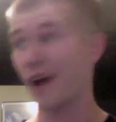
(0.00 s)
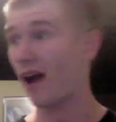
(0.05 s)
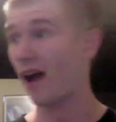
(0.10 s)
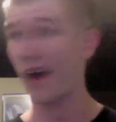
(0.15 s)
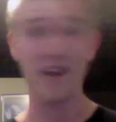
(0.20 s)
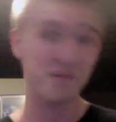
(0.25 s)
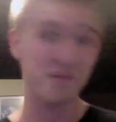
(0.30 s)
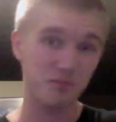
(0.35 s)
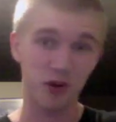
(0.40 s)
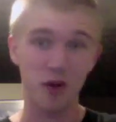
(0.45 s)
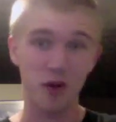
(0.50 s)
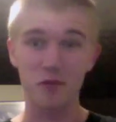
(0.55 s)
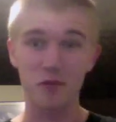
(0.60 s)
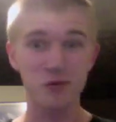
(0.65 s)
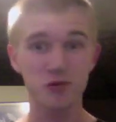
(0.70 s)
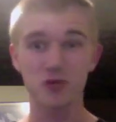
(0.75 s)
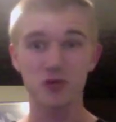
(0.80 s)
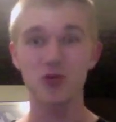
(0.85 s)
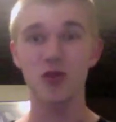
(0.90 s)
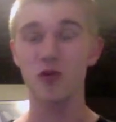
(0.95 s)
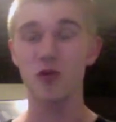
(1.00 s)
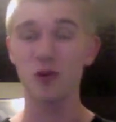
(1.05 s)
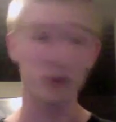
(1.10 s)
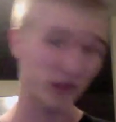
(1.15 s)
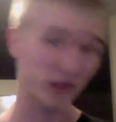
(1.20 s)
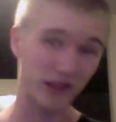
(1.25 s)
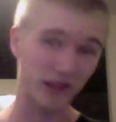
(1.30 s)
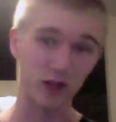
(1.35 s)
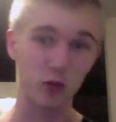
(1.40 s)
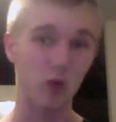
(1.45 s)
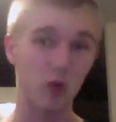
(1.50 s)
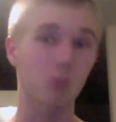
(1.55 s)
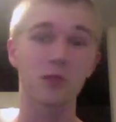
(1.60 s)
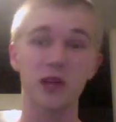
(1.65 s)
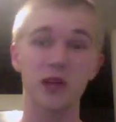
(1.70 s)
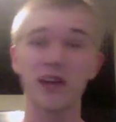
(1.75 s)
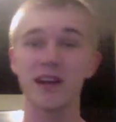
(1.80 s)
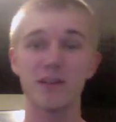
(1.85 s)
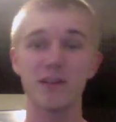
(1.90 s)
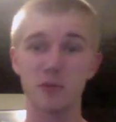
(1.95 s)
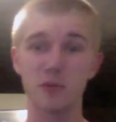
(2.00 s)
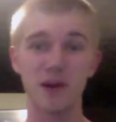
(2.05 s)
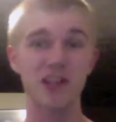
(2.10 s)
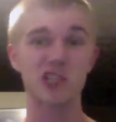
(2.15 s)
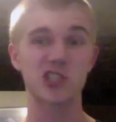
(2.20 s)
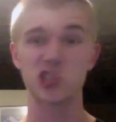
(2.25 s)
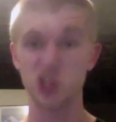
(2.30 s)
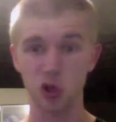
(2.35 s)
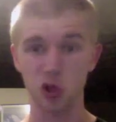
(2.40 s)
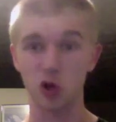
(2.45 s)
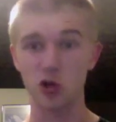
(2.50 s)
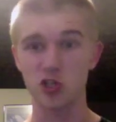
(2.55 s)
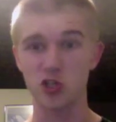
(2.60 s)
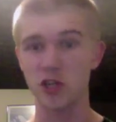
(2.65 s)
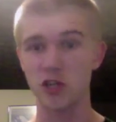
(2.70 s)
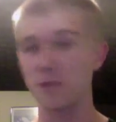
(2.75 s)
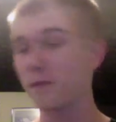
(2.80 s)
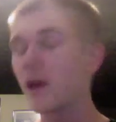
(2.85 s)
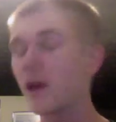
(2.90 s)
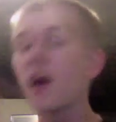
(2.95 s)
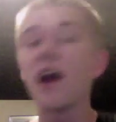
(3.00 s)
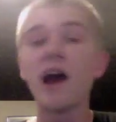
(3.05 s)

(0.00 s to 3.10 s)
I probably wouldn't do the whole in like a normal plane, never mind a starship.